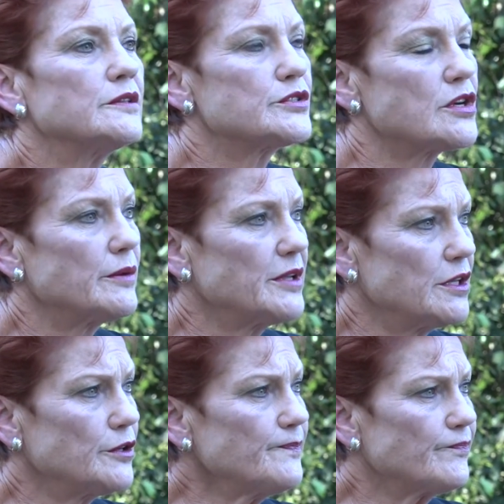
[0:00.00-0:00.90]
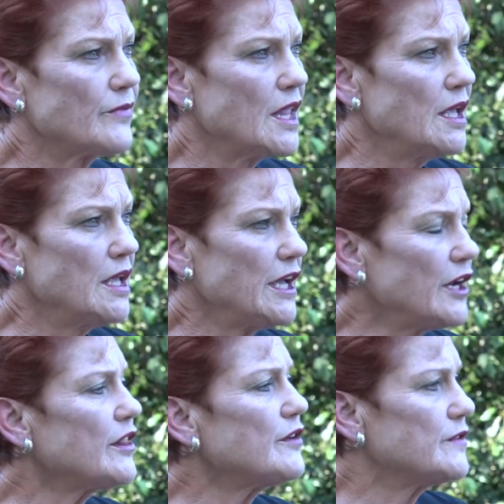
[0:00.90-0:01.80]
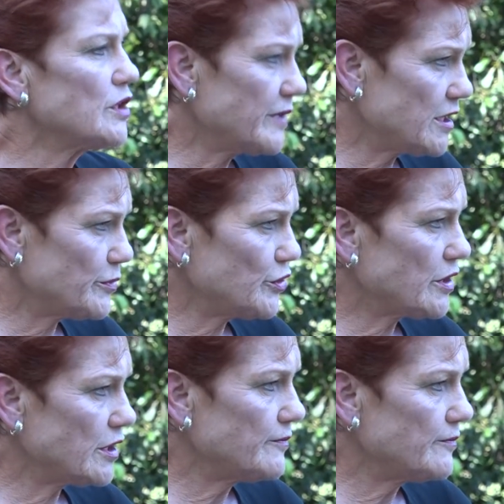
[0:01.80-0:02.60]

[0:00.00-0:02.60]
your time here. How do they feel about the burqa?